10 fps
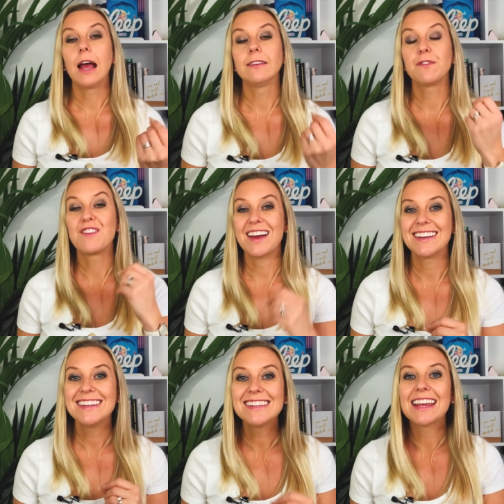And if that
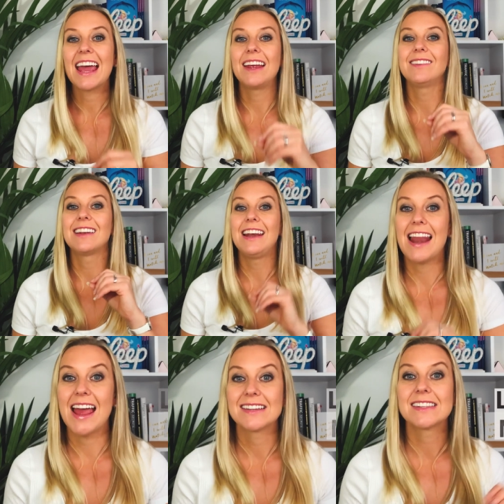is the case,
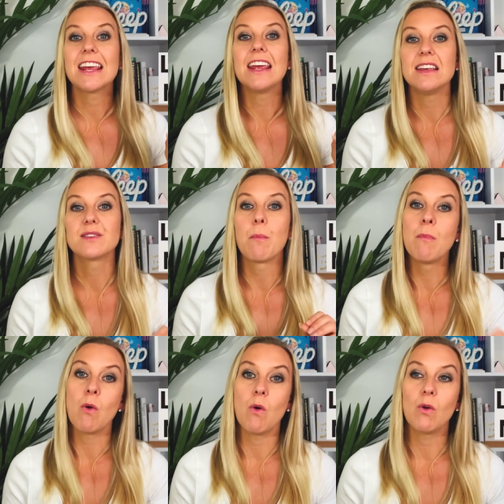less is
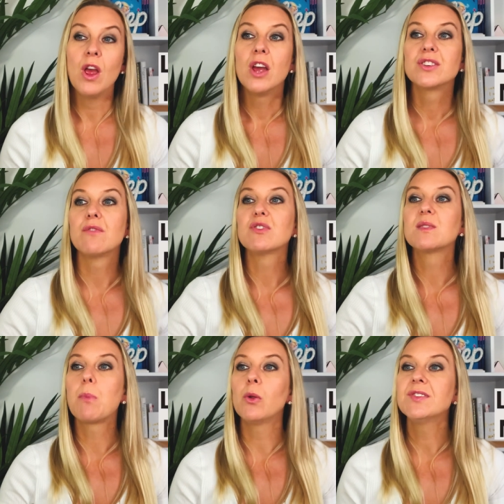more. So
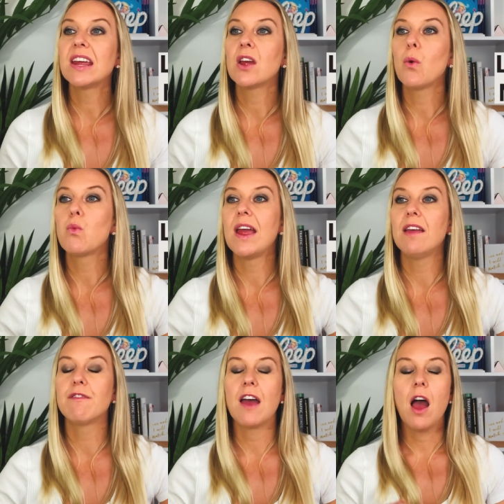responding
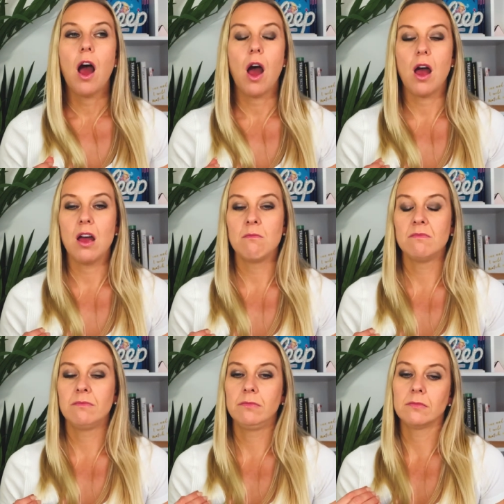with
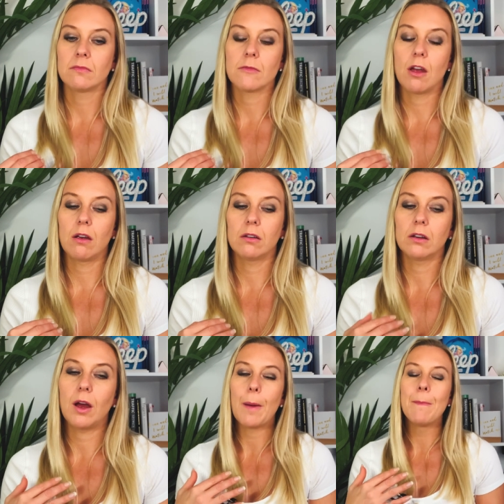um,
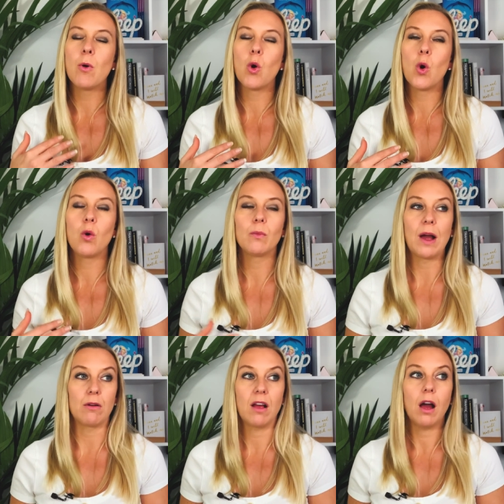a more,
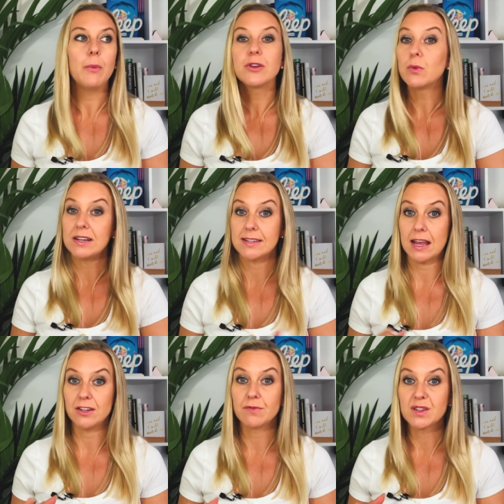well, I would always
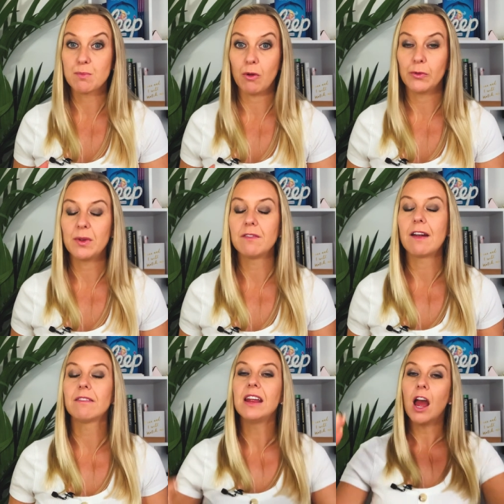say to respond with a
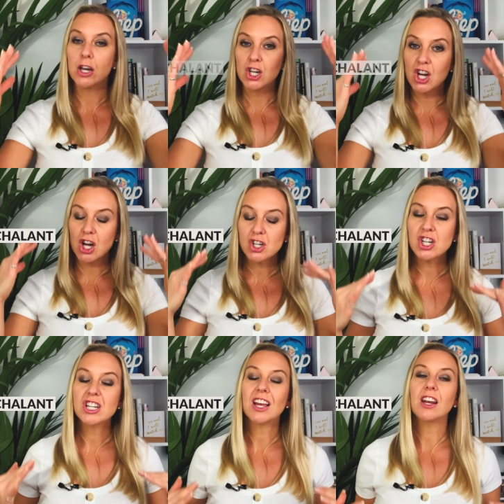very
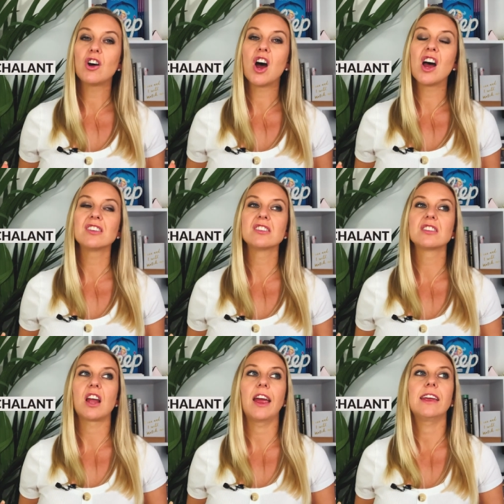nonchalant,
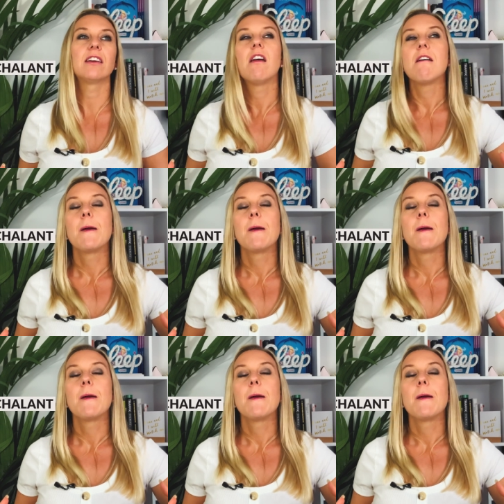like